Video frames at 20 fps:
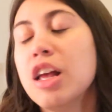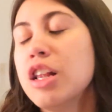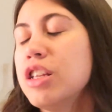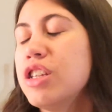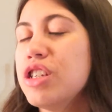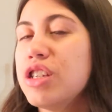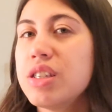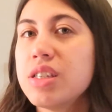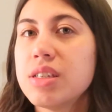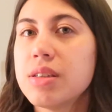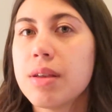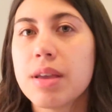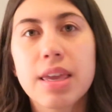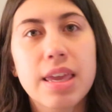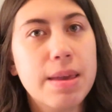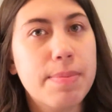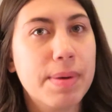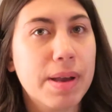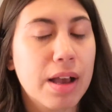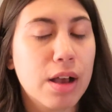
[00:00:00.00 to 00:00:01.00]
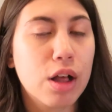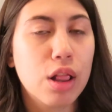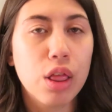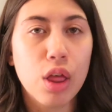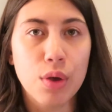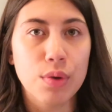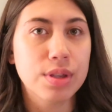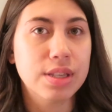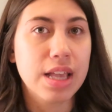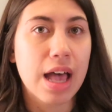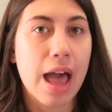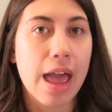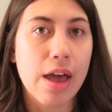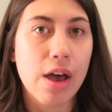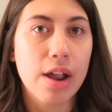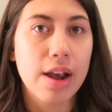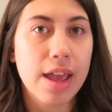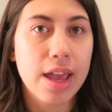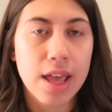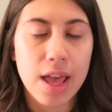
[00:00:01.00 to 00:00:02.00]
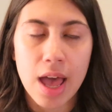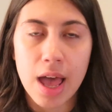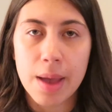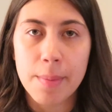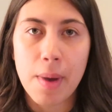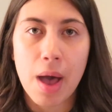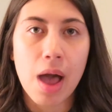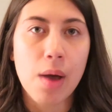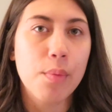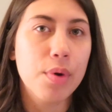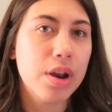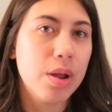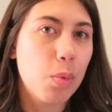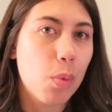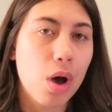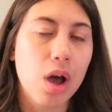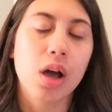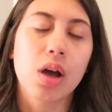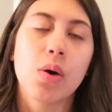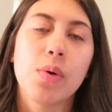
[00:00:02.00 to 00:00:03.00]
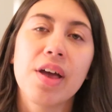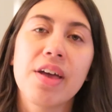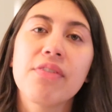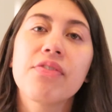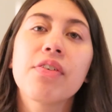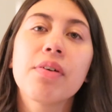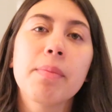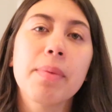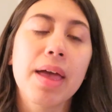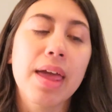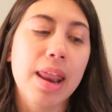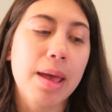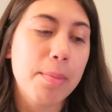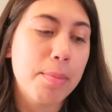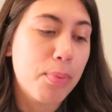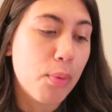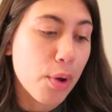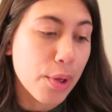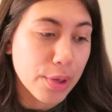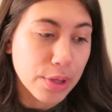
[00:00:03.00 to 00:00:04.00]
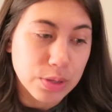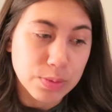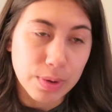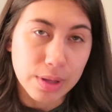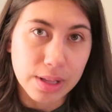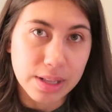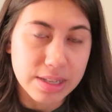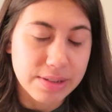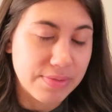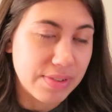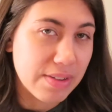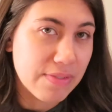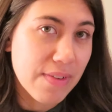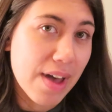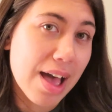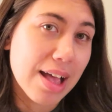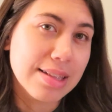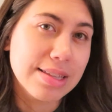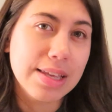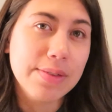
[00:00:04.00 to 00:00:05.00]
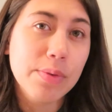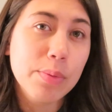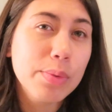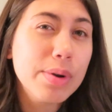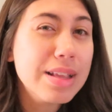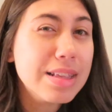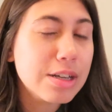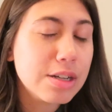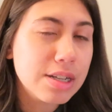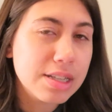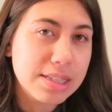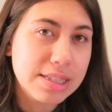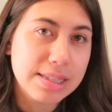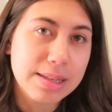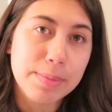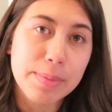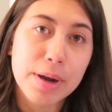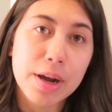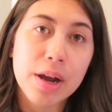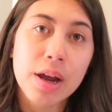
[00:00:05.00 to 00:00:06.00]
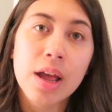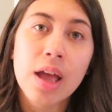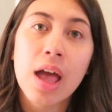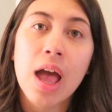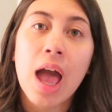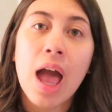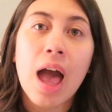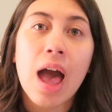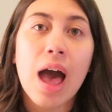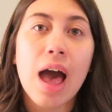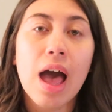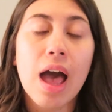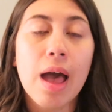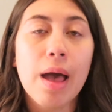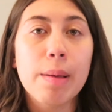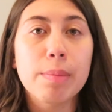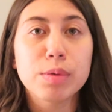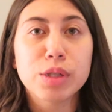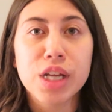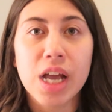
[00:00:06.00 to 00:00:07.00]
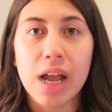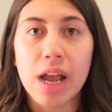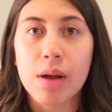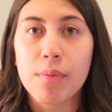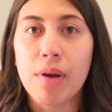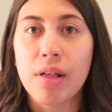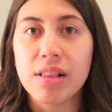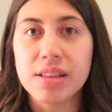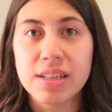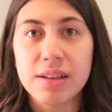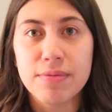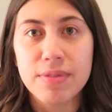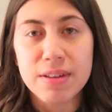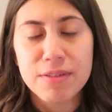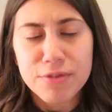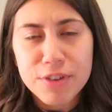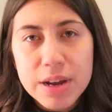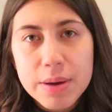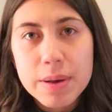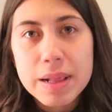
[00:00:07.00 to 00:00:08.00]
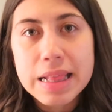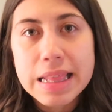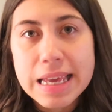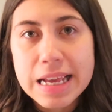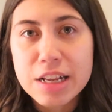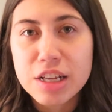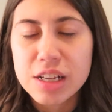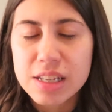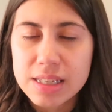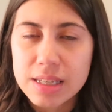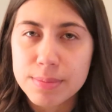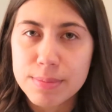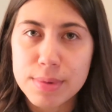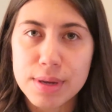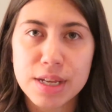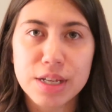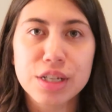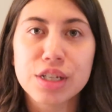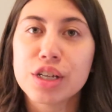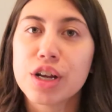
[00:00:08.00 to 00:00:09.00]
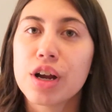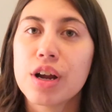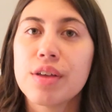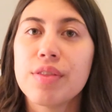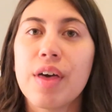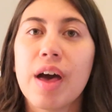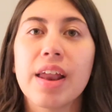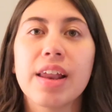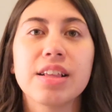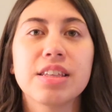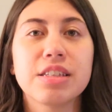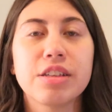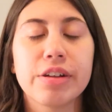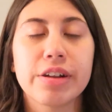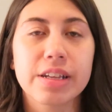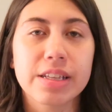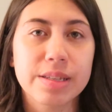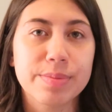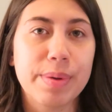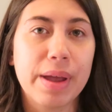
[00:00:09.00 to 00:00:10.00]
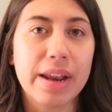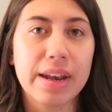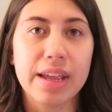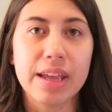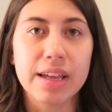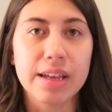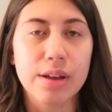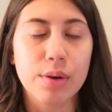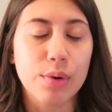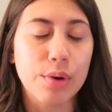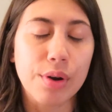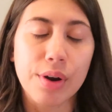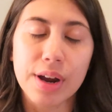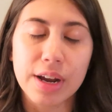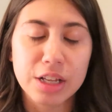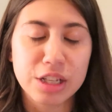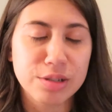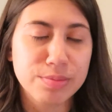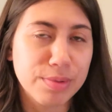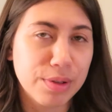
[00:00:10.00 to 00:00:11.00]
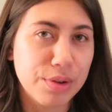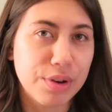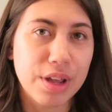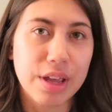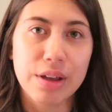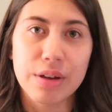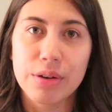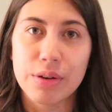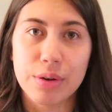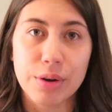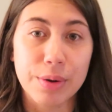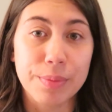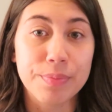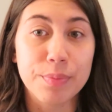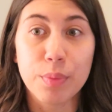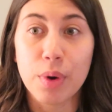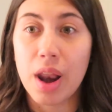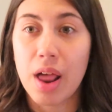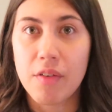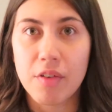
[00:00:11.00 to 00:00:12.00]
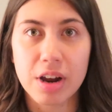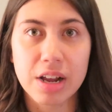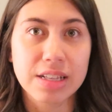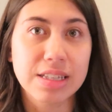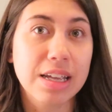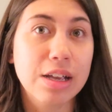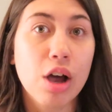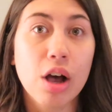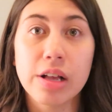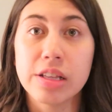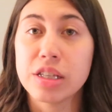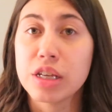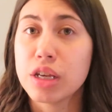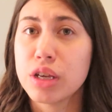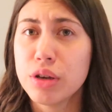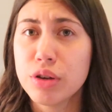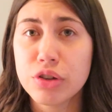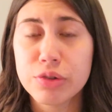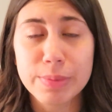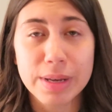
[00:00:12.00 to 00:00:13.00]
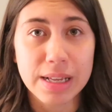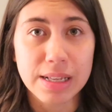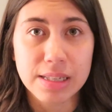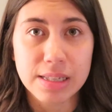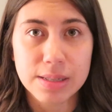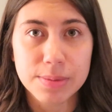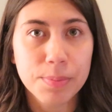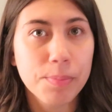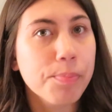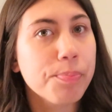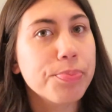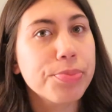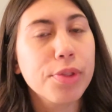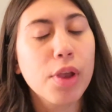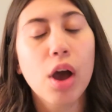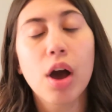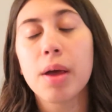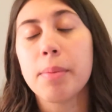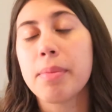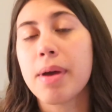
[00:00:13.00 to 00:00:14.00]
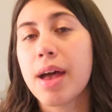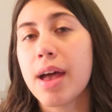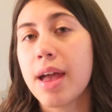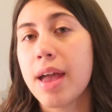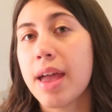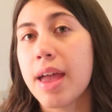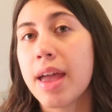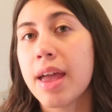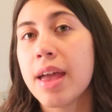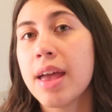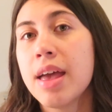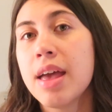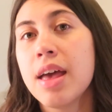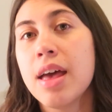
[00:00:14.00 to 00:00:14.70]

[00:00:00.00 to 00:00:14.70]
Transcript: just keep a close eye on it. I wouldn't walk away from it. It boils relatively fast. Even when it's on a simmer, check it relatively frequently just to make sure that it's not expanding or exploding or whatever, because it caused a huge mess on my